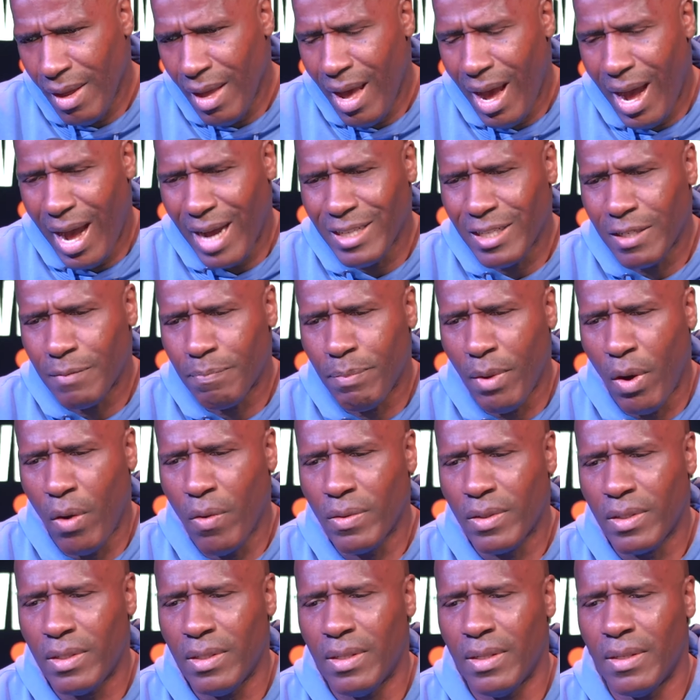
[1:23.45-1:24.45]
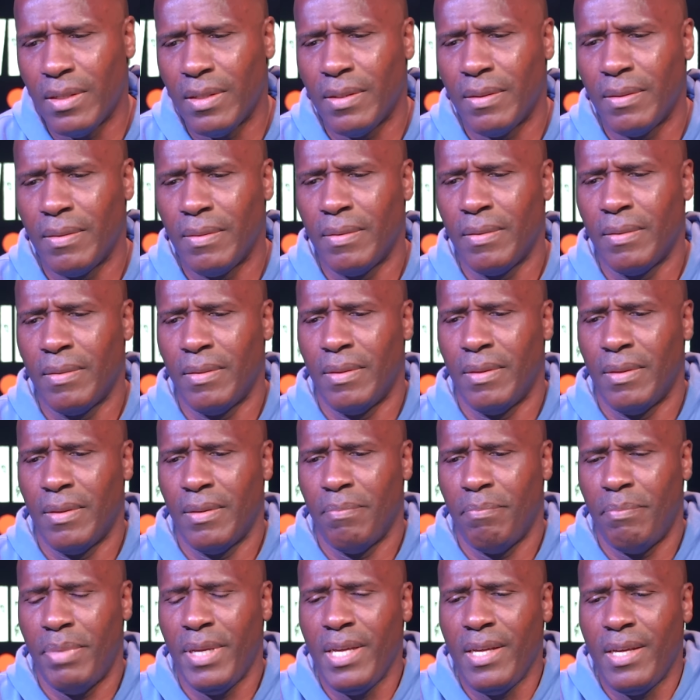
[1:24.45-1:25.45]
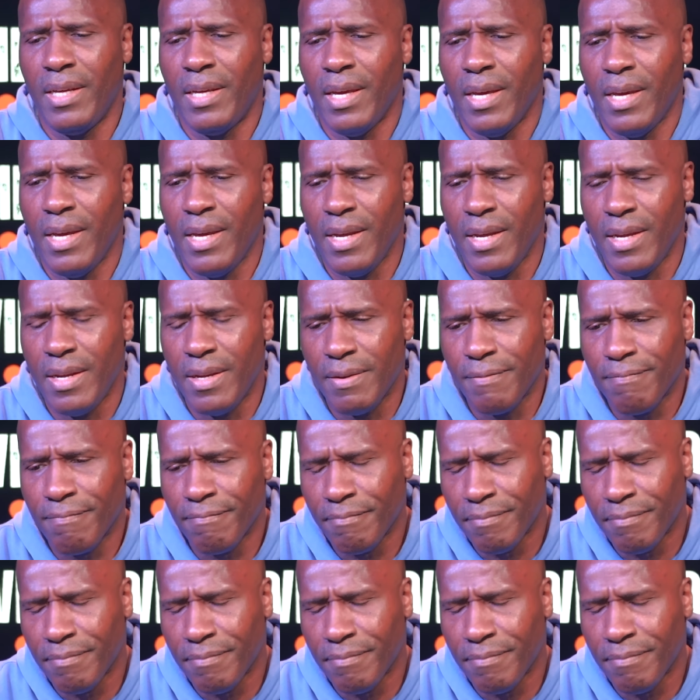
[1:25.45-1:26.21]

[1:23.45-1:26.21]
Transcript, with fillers: I spoke to Beatking